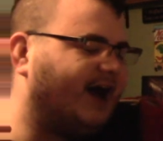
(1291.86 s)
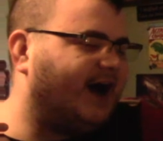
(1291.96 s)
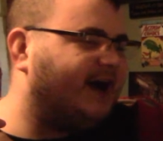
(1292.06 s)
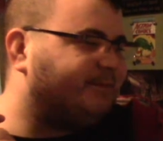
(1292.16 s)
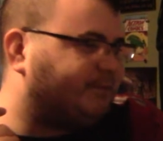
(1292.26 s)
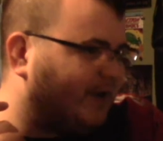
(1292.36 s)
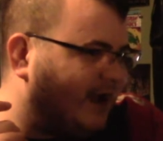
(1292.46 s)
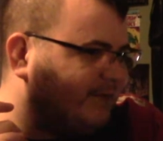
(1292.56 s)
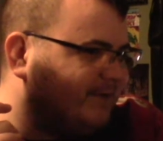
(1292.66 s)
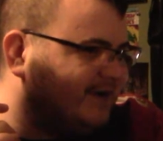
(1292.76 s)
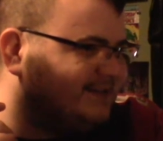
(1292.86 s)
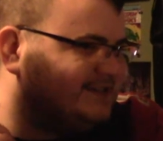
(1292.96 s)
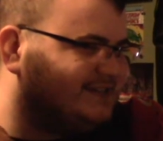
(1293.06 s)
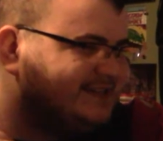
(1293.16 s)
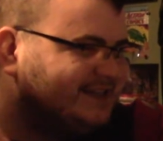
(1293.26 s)
I have brown We don't ones.
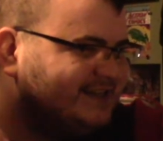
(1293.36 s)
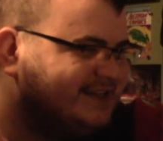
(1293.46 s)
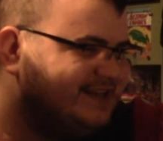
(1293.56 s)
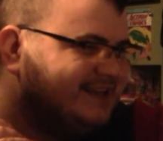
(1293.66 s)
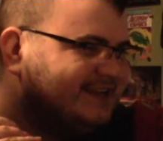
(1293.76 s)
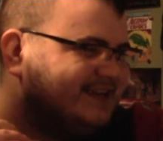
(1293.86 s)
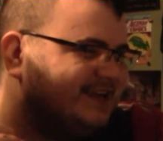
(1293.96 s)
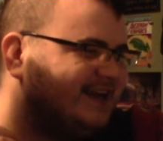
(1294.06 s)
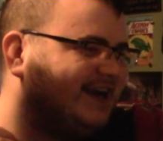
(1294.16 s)
have a fireplace.